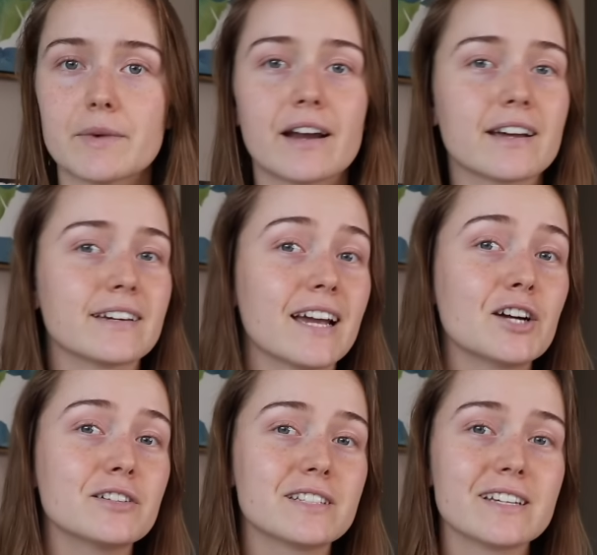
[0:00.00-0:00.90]
and I
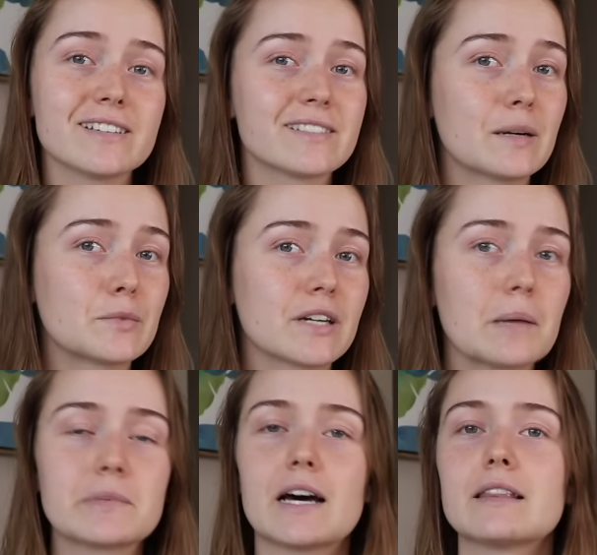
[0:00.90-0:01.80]
guarantee somewhere
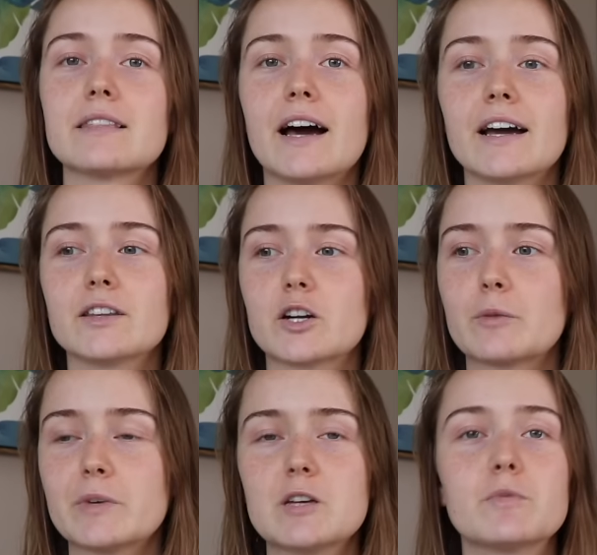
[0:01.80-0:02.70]
up that line there
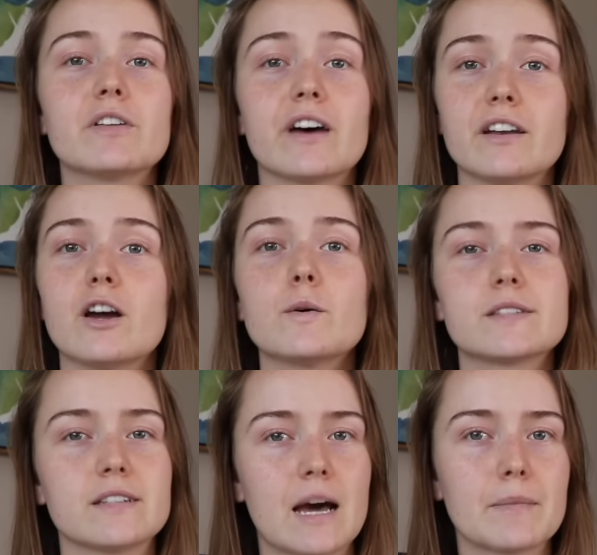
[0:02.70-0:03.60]
are people that know
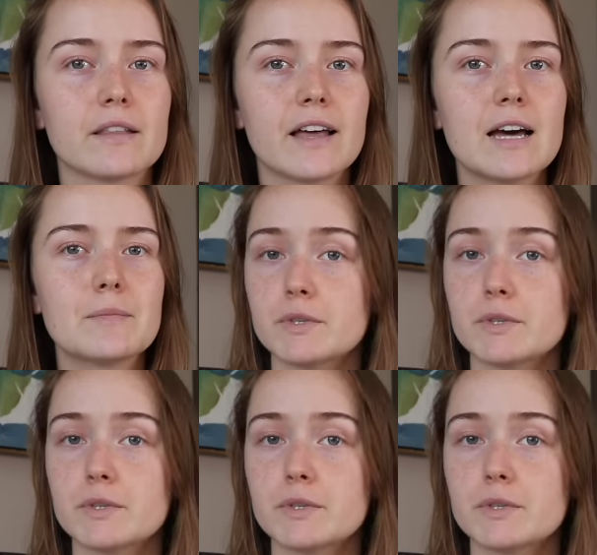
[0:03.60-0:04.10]
it's an MLM,